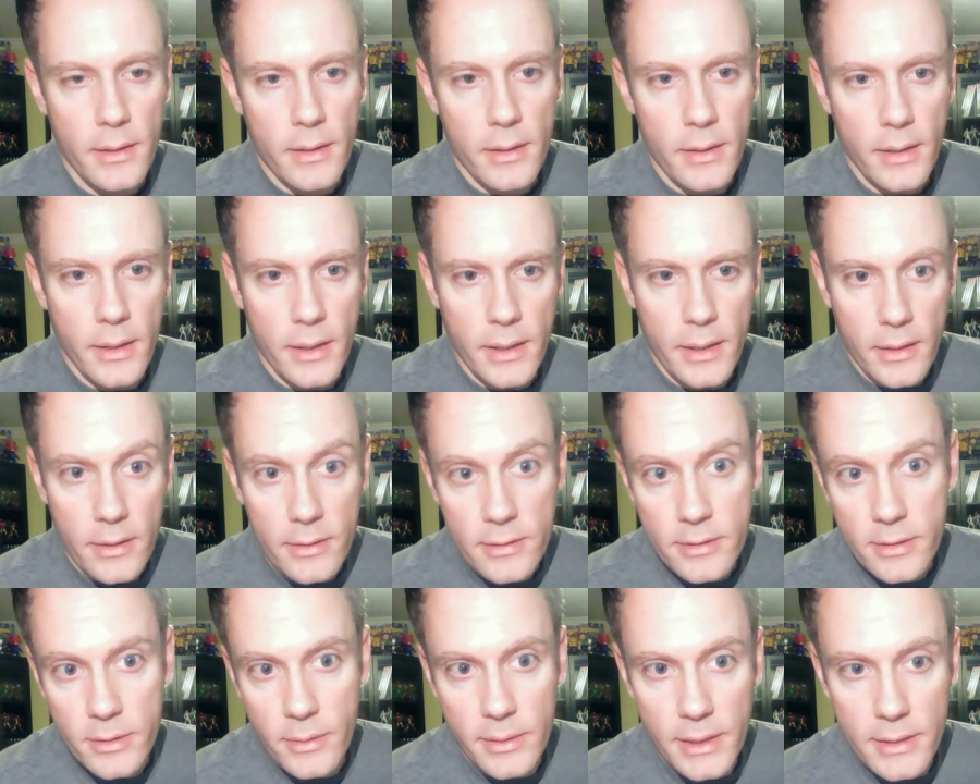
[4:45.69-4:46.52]

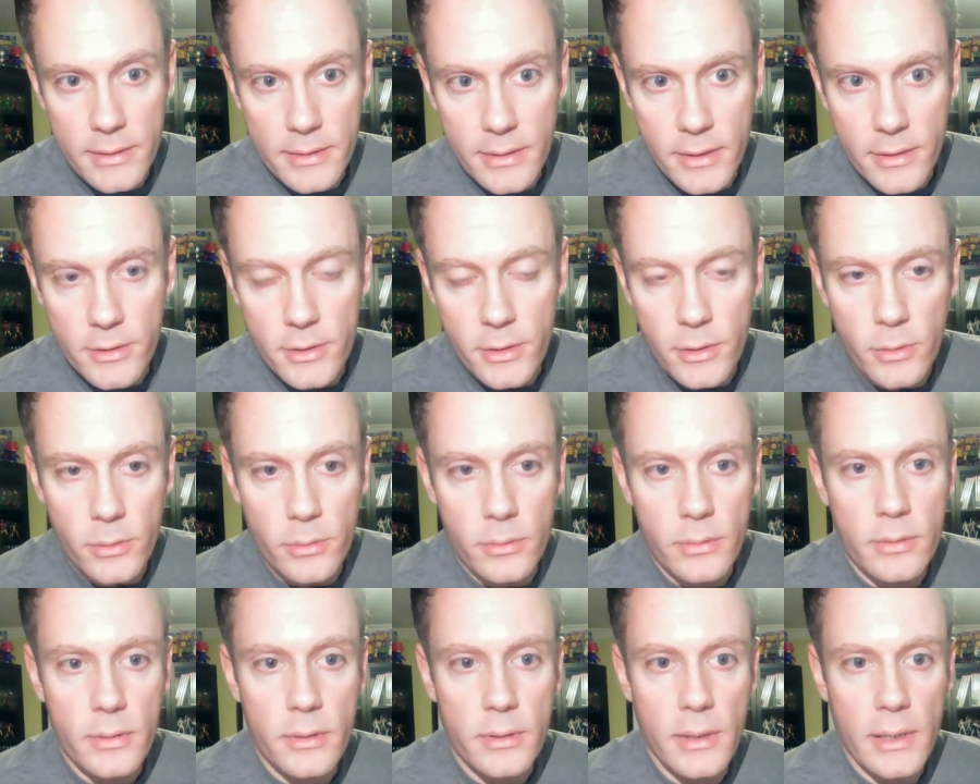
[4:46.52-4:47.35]
Also in this issue,
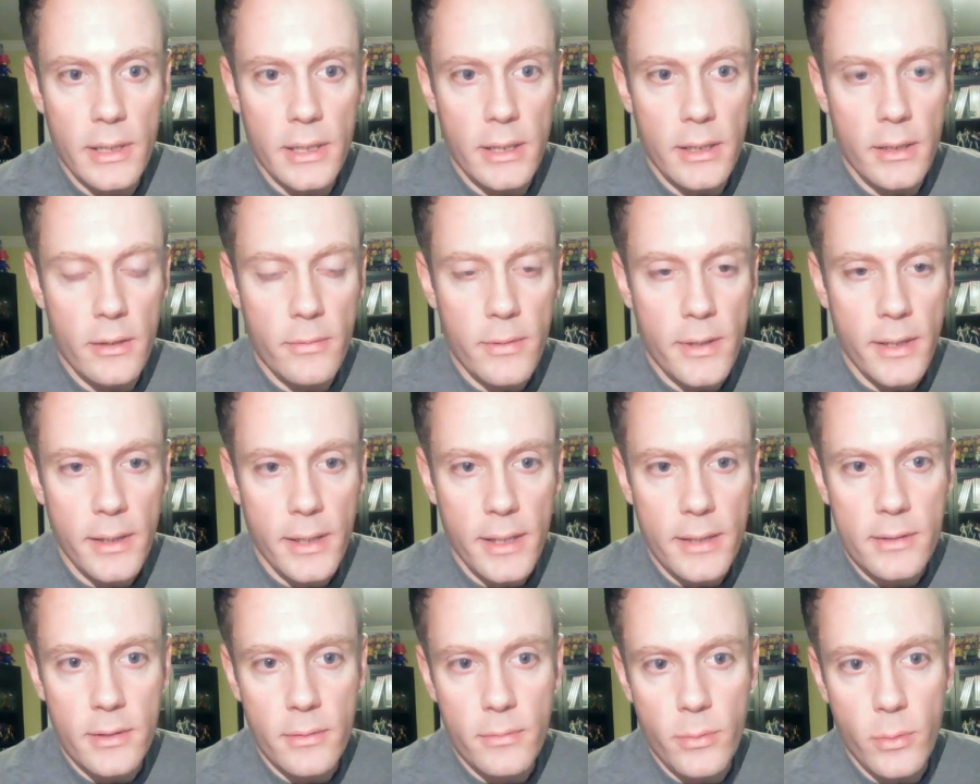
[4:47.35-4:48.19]
the
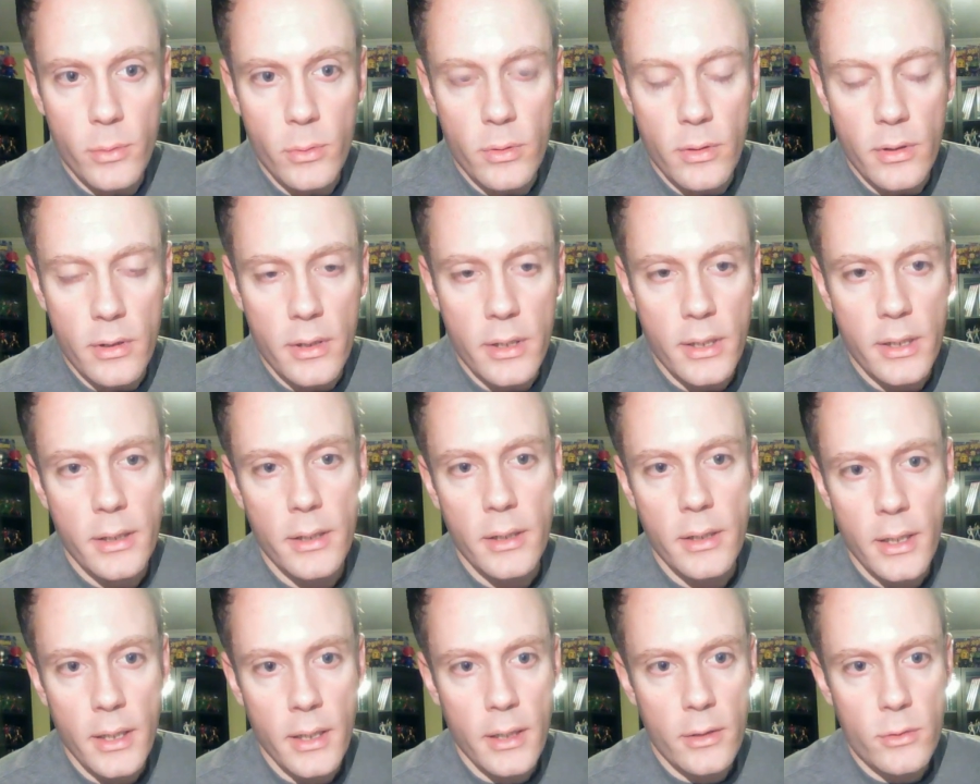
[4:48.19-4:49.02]
Fantastic Four
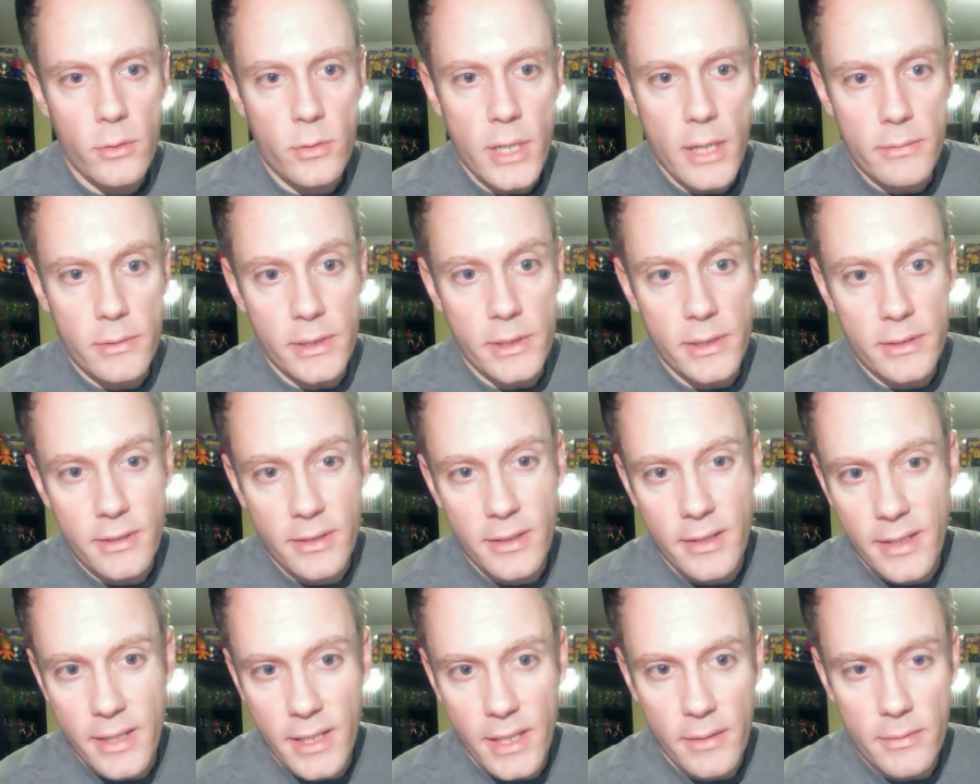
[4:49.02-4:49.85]
travel into
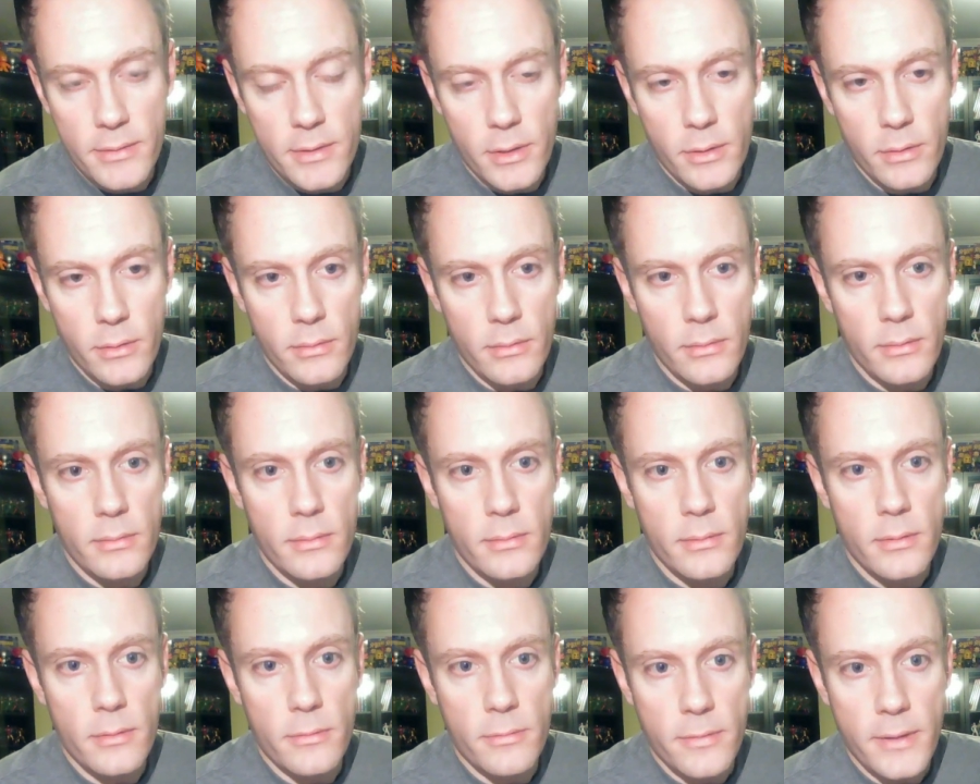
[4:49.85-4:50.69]
the negative zone
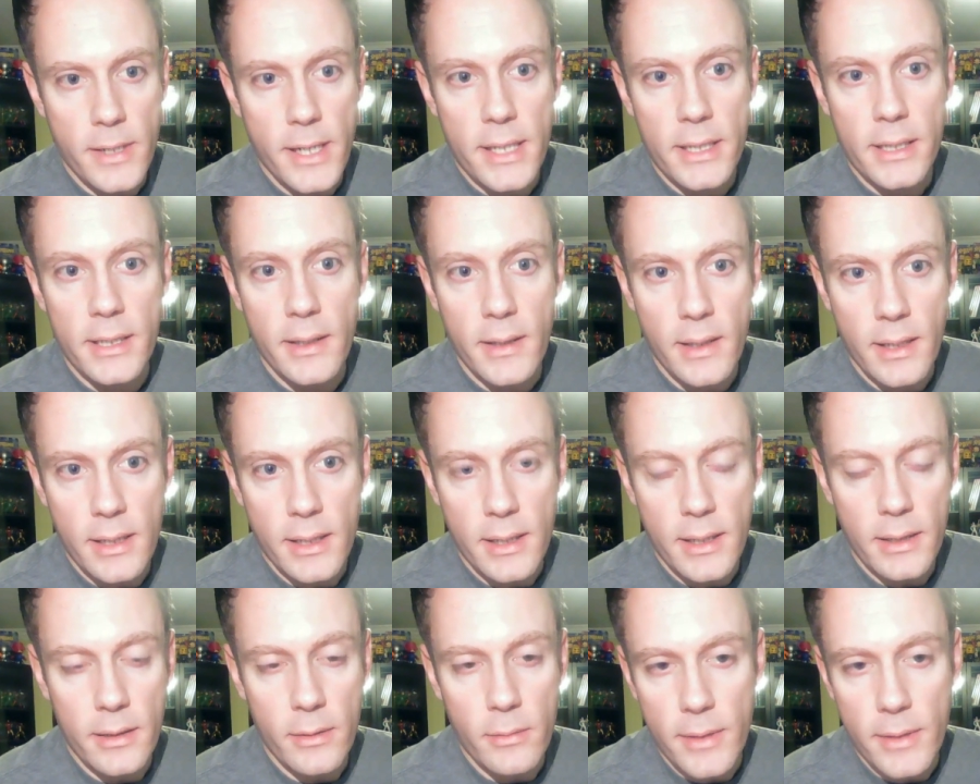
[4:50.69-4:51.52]
to find
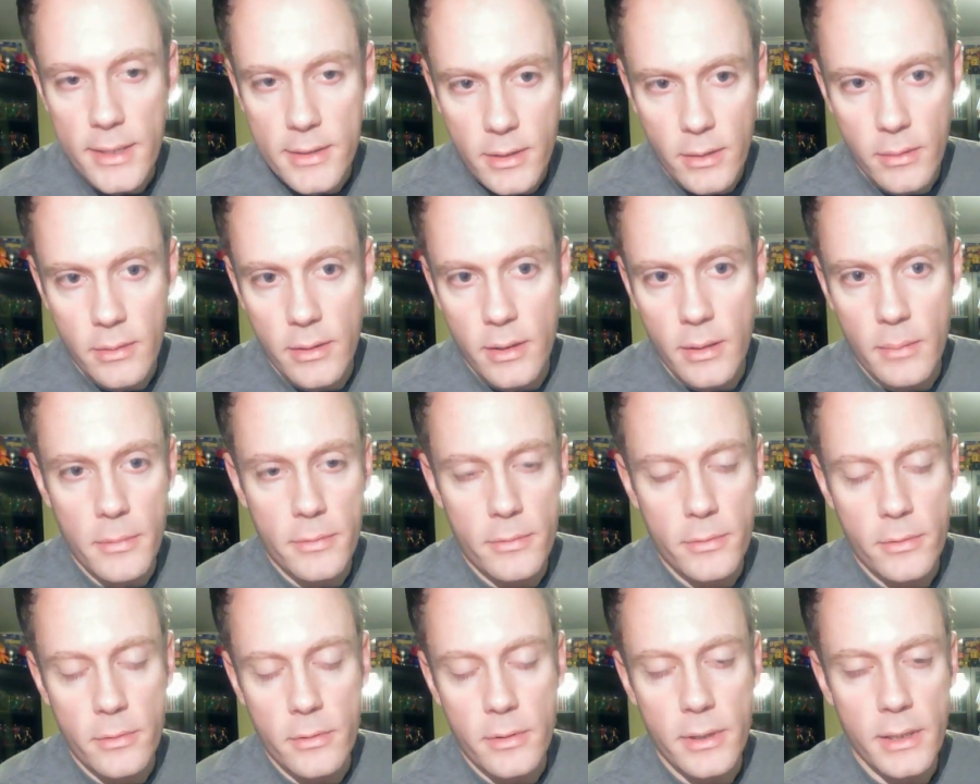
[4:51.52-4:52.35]
Galan and rescue him
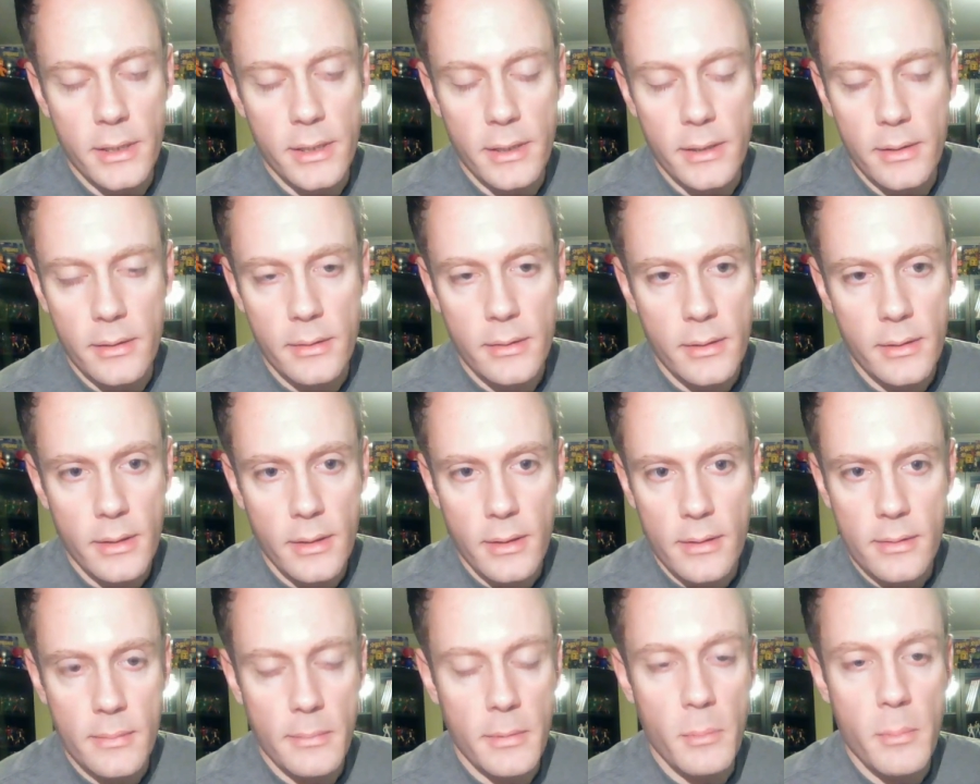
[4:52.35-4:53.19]
before
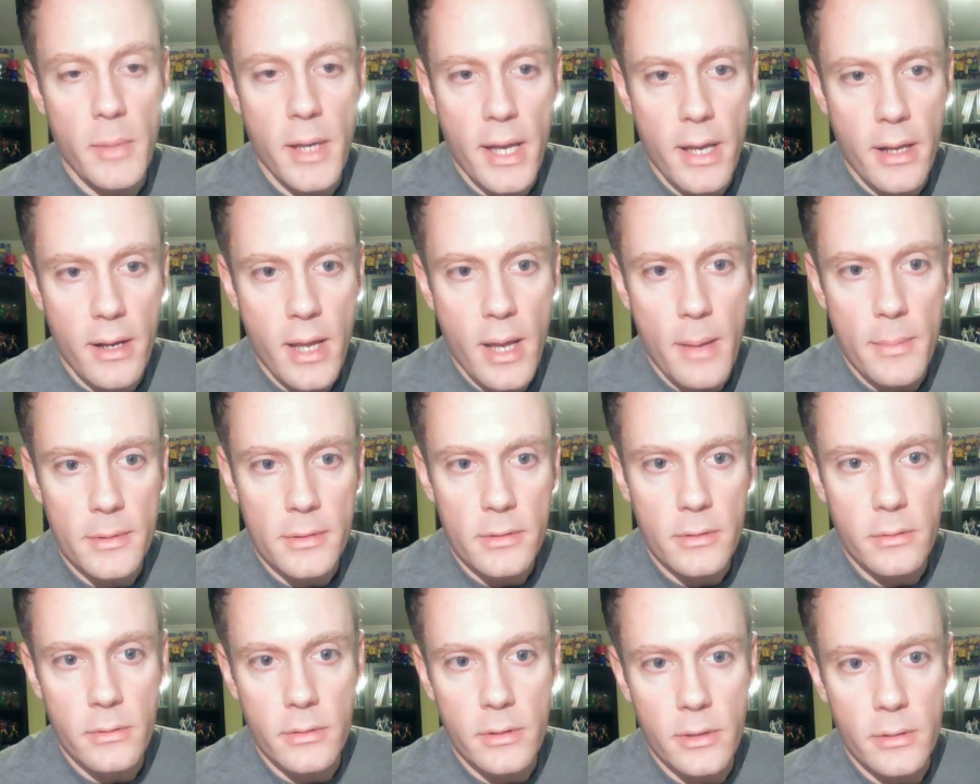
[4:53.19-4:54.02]
something bad happens
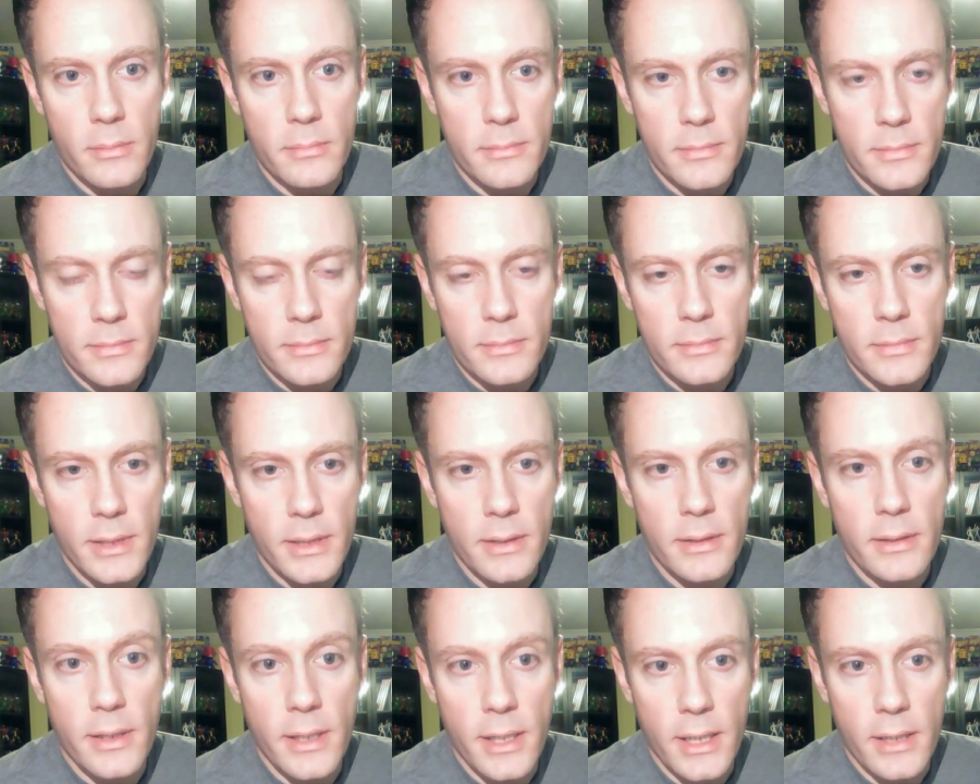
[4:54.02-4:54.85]
to him
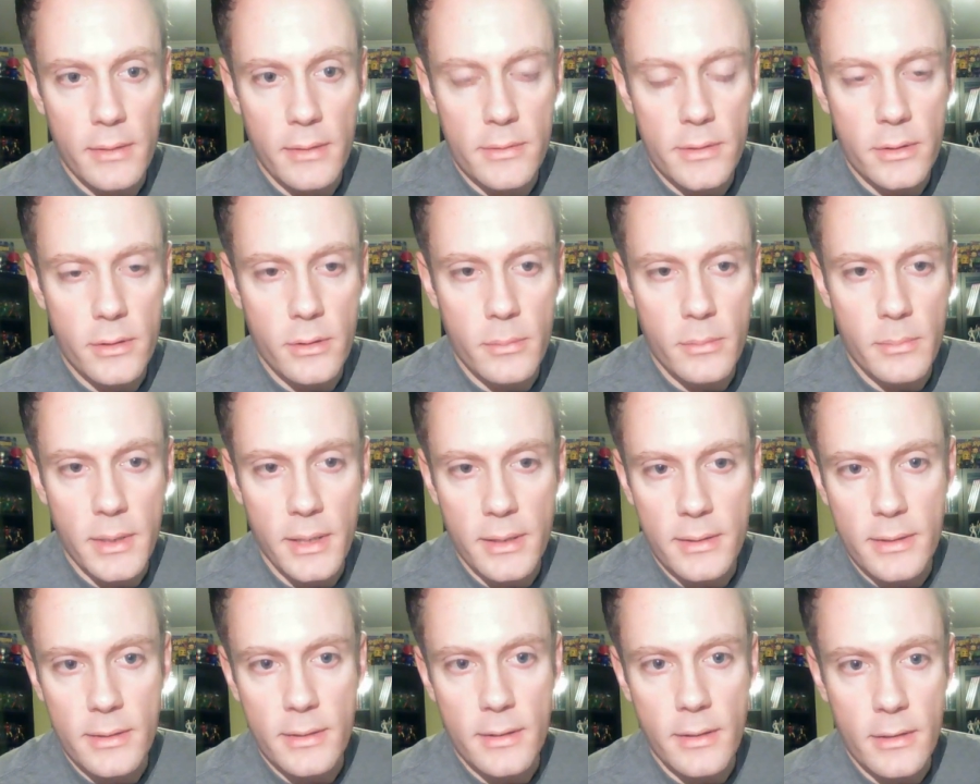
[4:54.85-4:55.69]
in the negative zone because
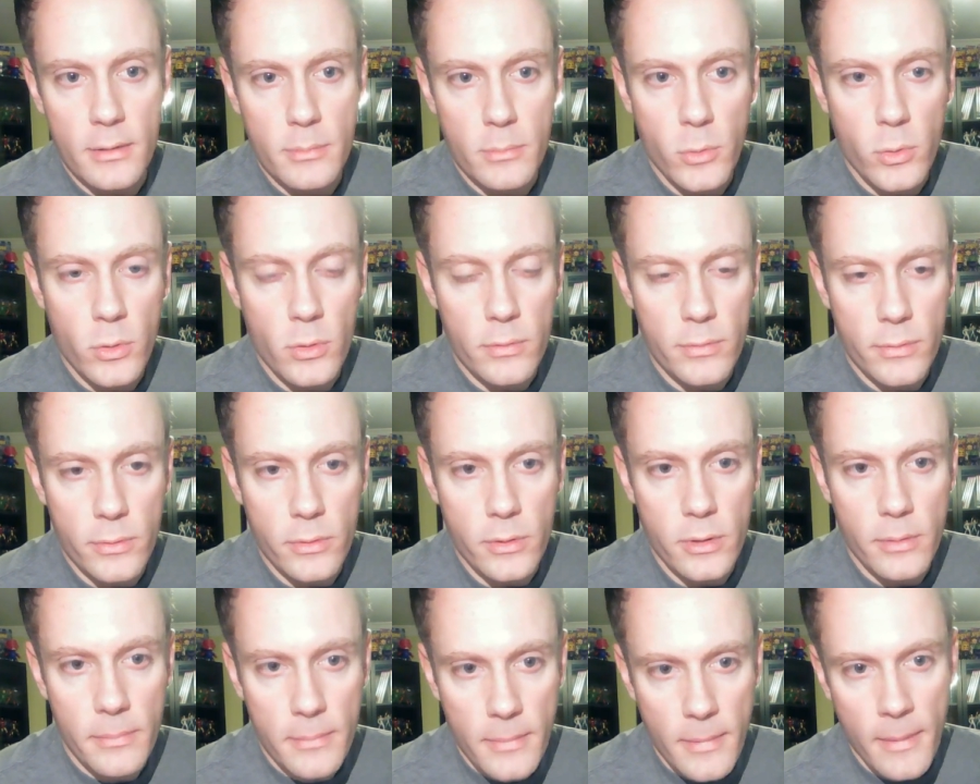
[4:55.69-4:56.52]
he's in his mortal
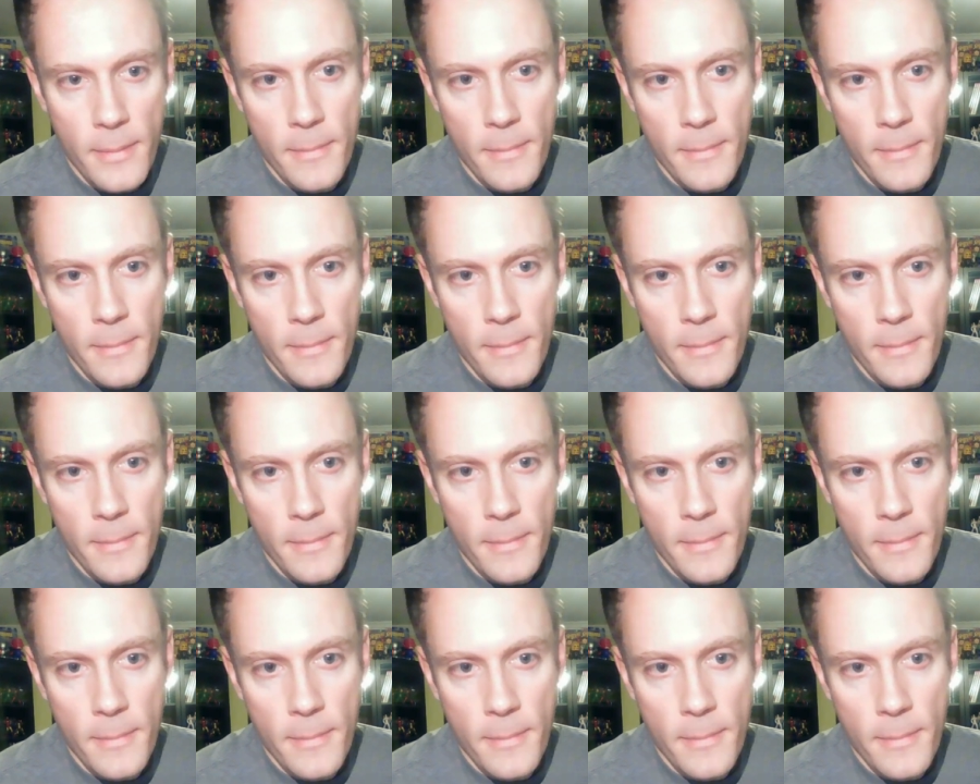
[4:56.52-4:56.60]
form.